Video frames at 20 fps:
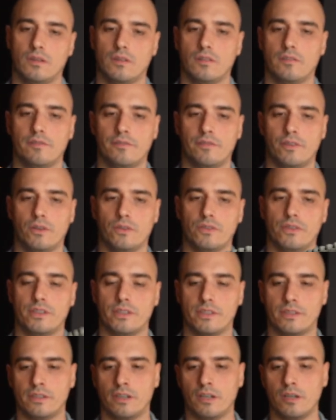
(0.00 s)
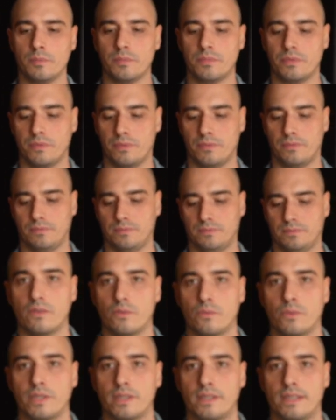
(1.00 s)
fold the top.
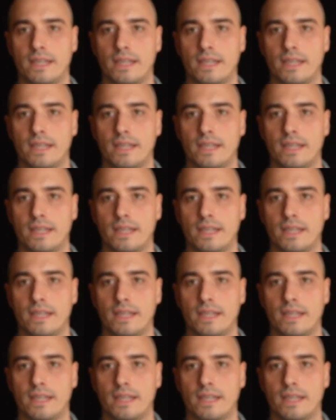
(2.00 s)
With